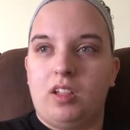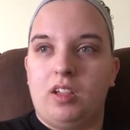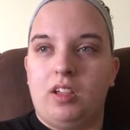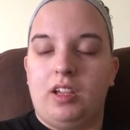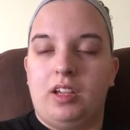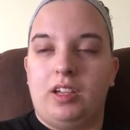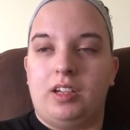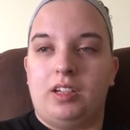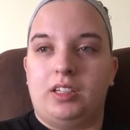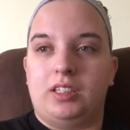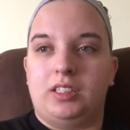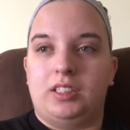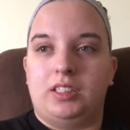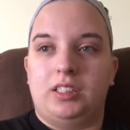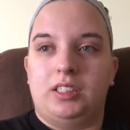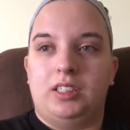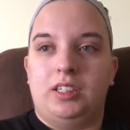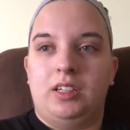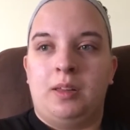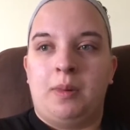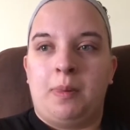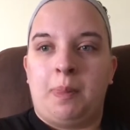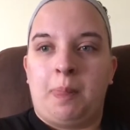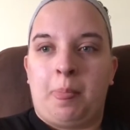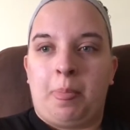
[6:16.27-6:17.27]
And
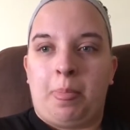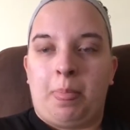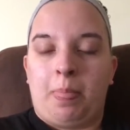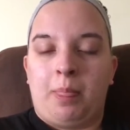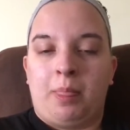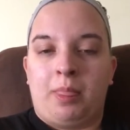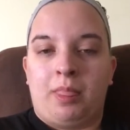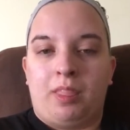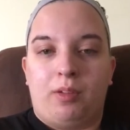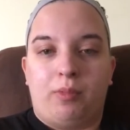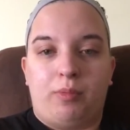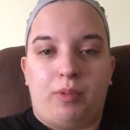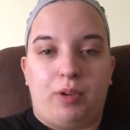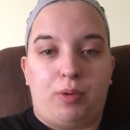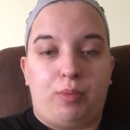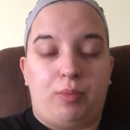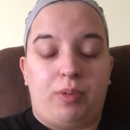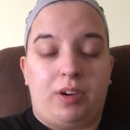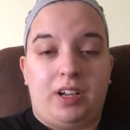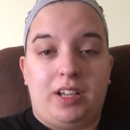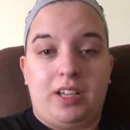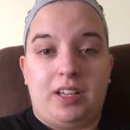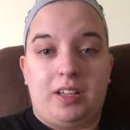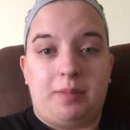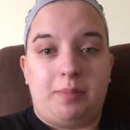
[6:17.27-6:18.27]
we
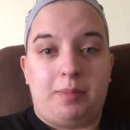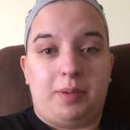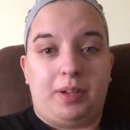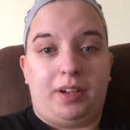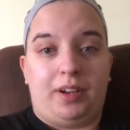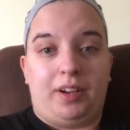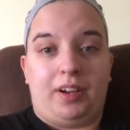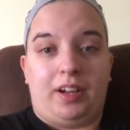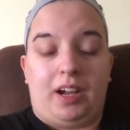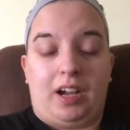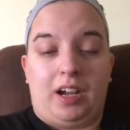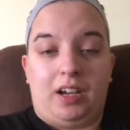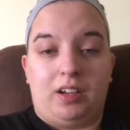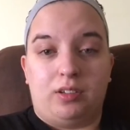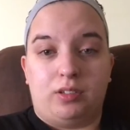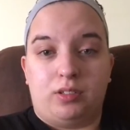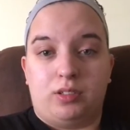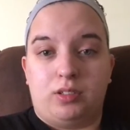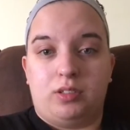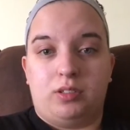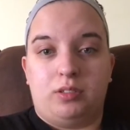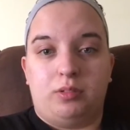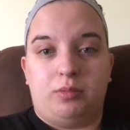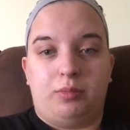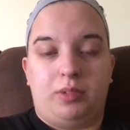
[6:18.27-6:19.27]
want a bigger
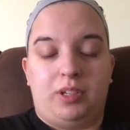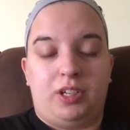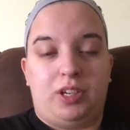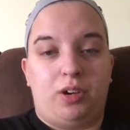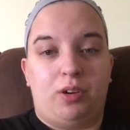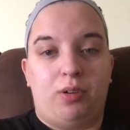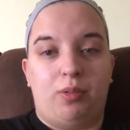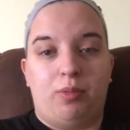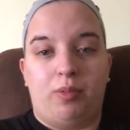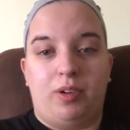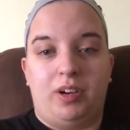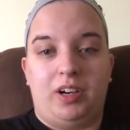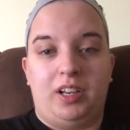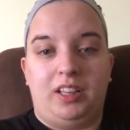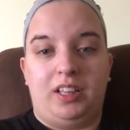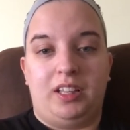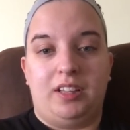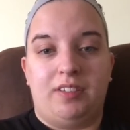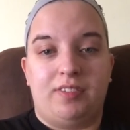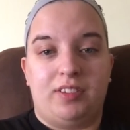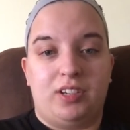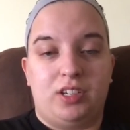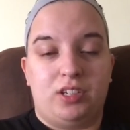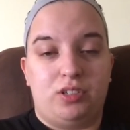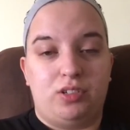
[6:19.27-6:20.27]
house. We don't want to
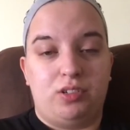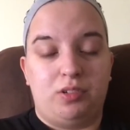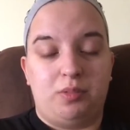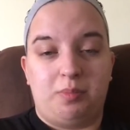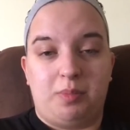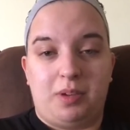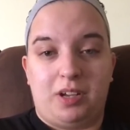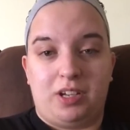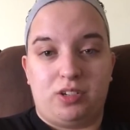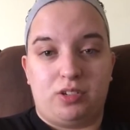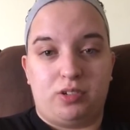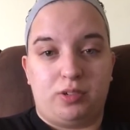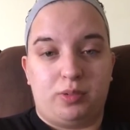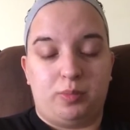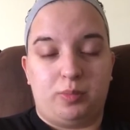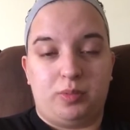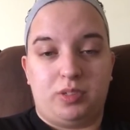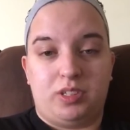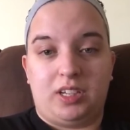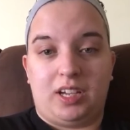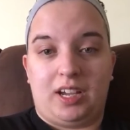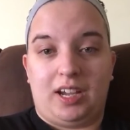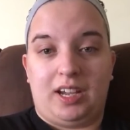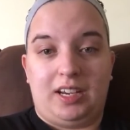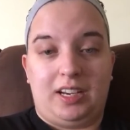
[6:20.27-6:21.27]
live in a 2-bedroom
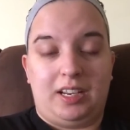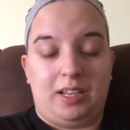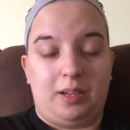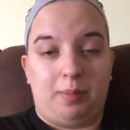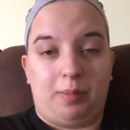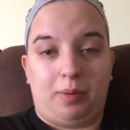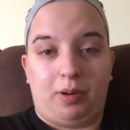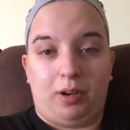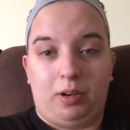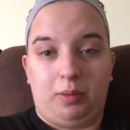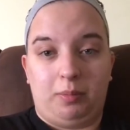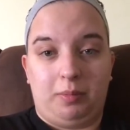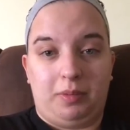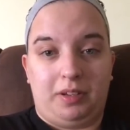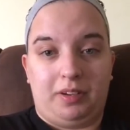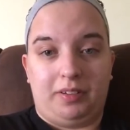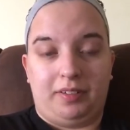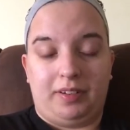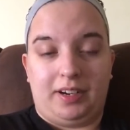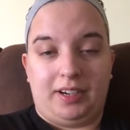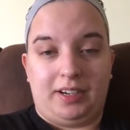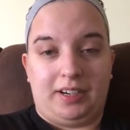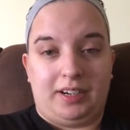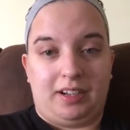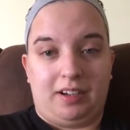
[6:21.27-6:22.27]
tiny apartment
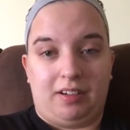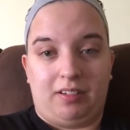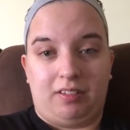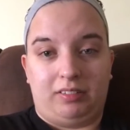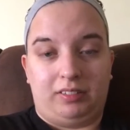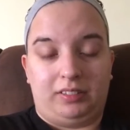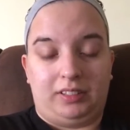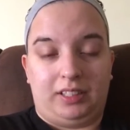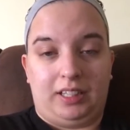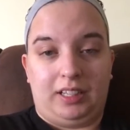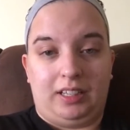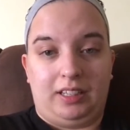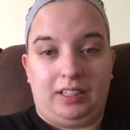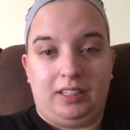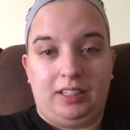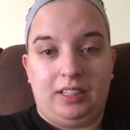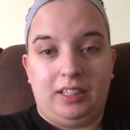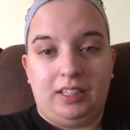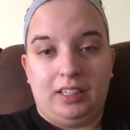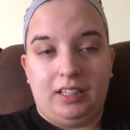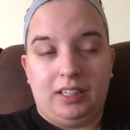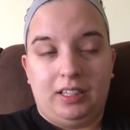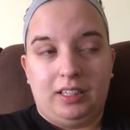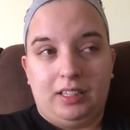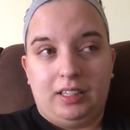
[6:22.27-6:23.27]
right now. Like,
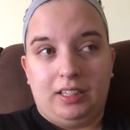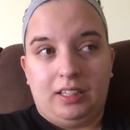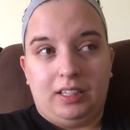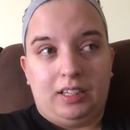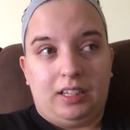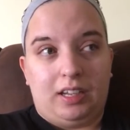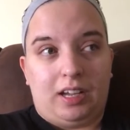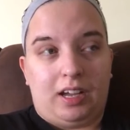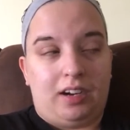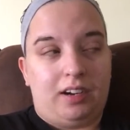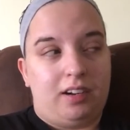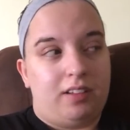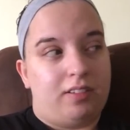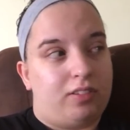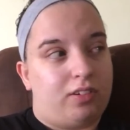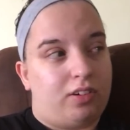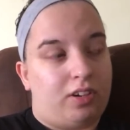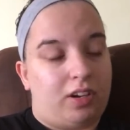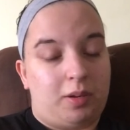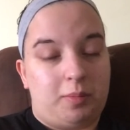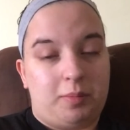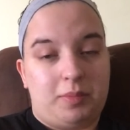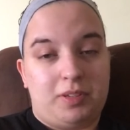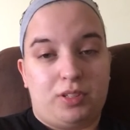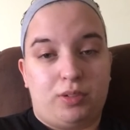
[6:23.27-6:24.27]
I don't even know
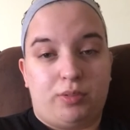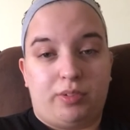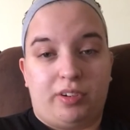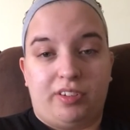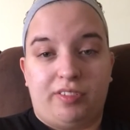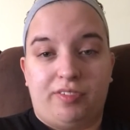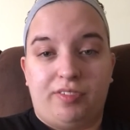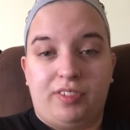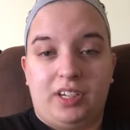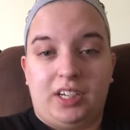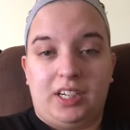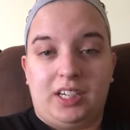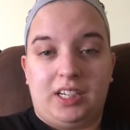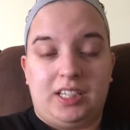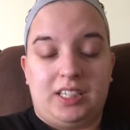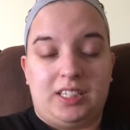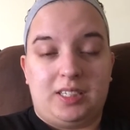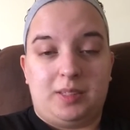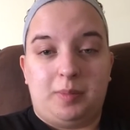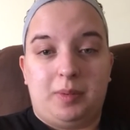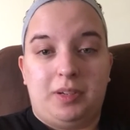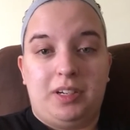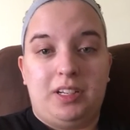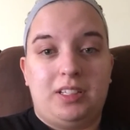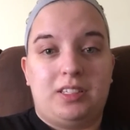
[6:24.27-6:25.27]
how many square foot it is,
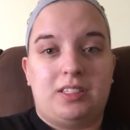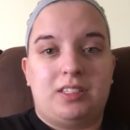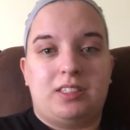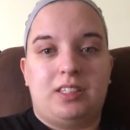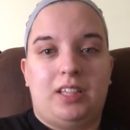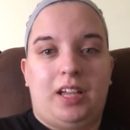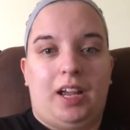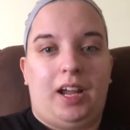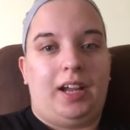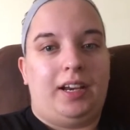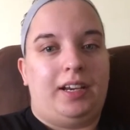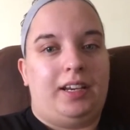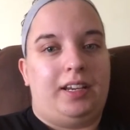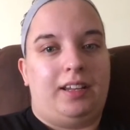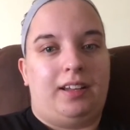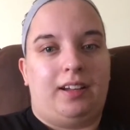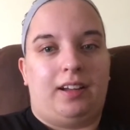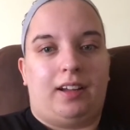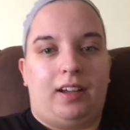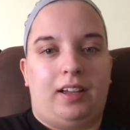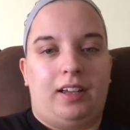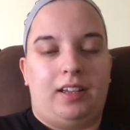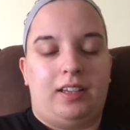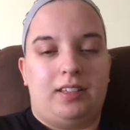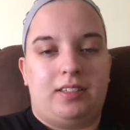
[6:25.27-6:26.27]
but it's tiny,
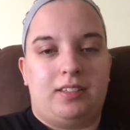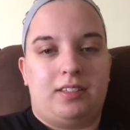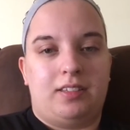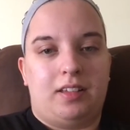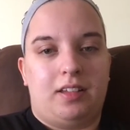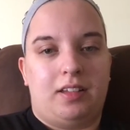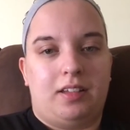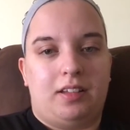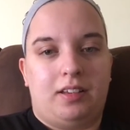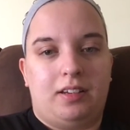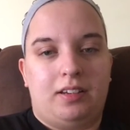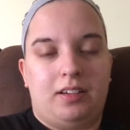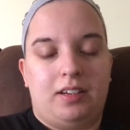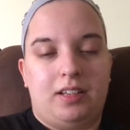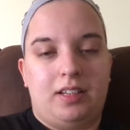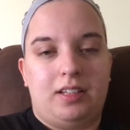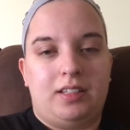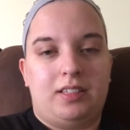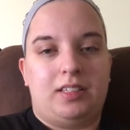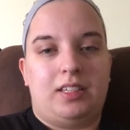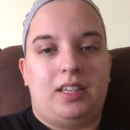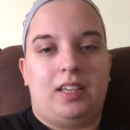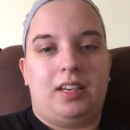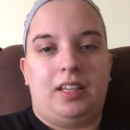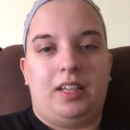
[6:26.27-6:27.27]
guys. And
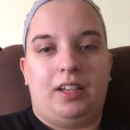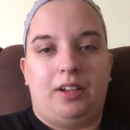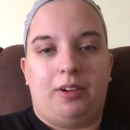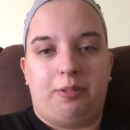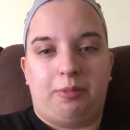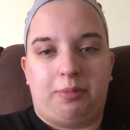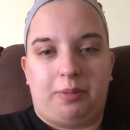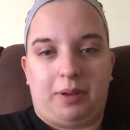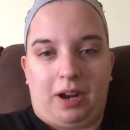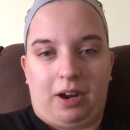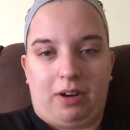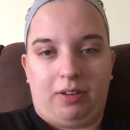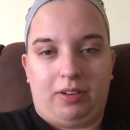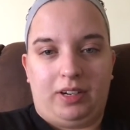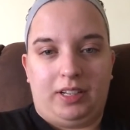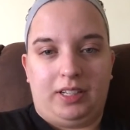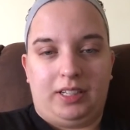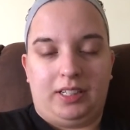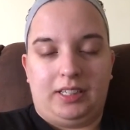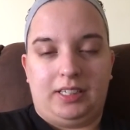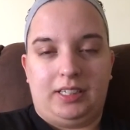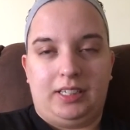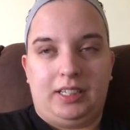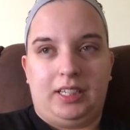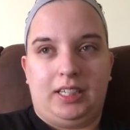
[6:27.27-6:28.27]
it's getting
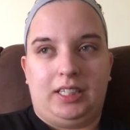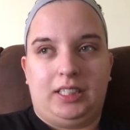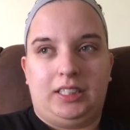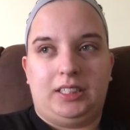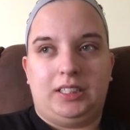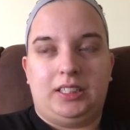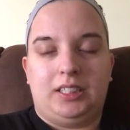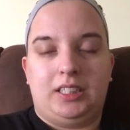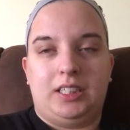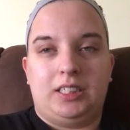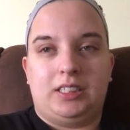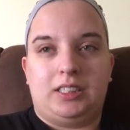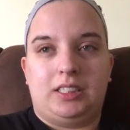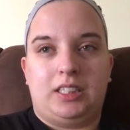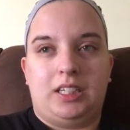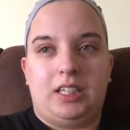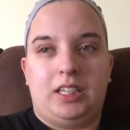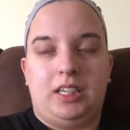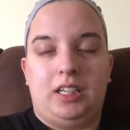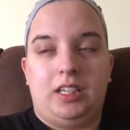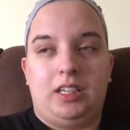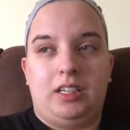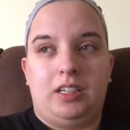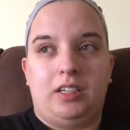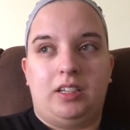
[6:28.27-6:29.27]
crowded and it's
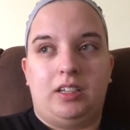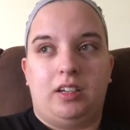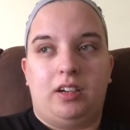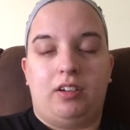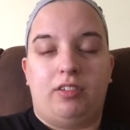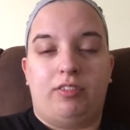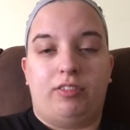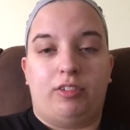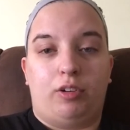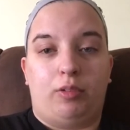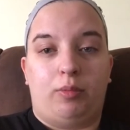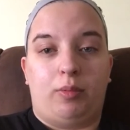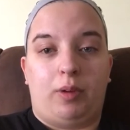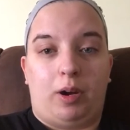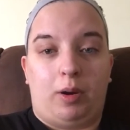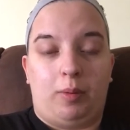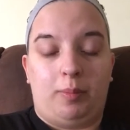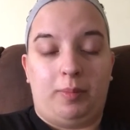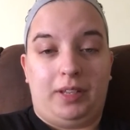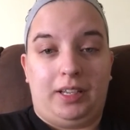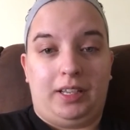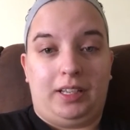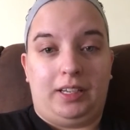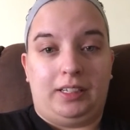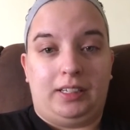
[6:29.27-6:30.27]
getting
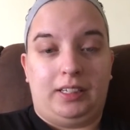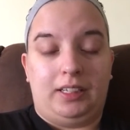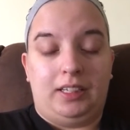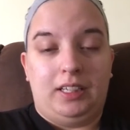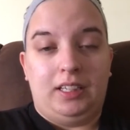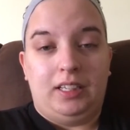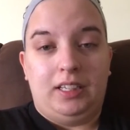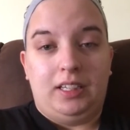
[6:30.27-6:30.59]
overwhelming